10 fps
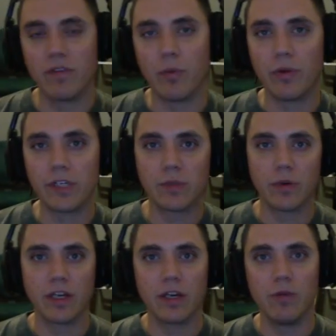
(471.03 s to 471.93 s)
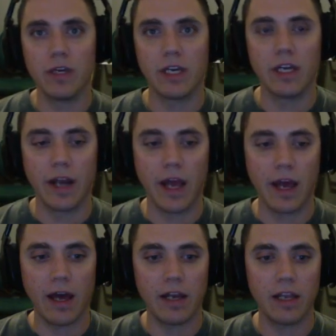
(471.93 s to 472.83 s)
the points working, we can
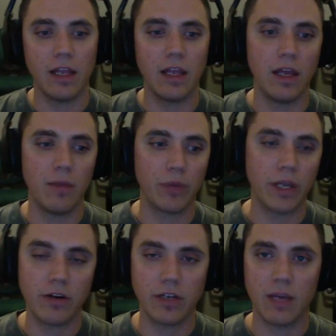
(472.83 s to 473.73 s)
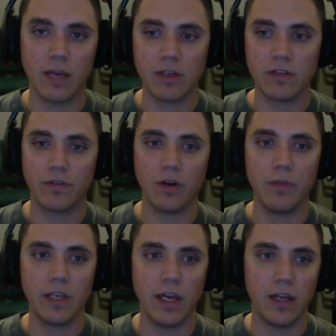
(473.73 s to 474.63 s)
add player damage from
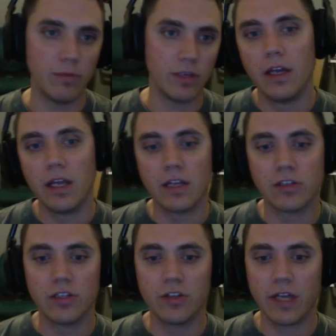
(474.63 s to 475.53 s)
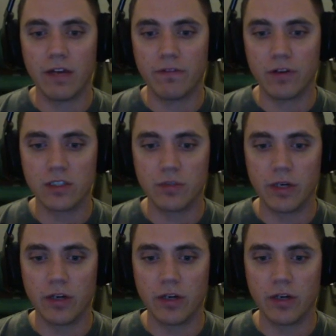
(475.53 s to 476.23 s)
the enemies. And to do that, first we are